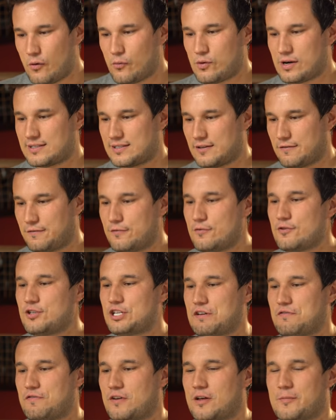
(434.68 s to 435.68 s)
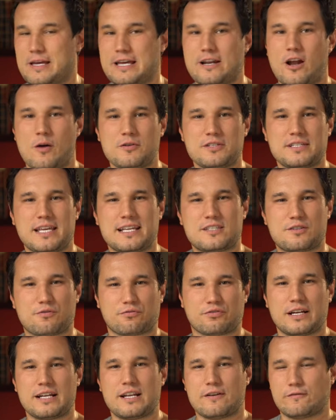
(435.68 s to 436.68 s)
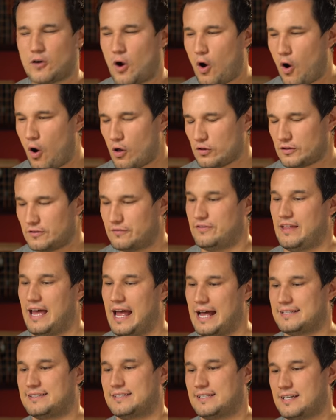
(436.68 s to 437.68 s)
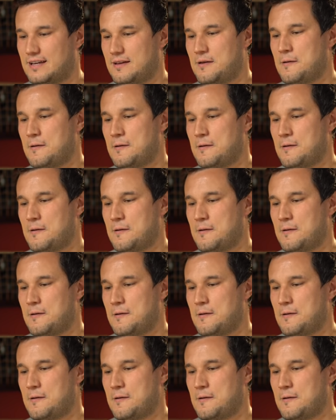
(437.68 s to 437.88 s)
whereas the Fujifilm, it almost gets rid of all of that.